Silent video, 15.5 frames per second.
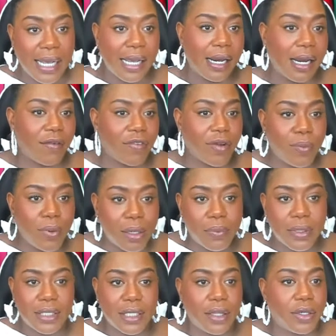and everyone
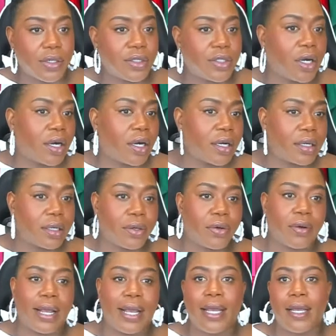was in their dark
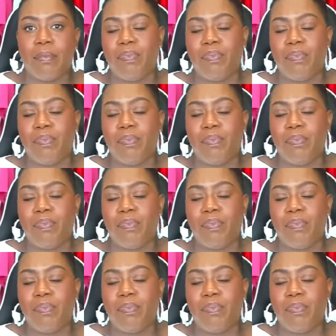gray,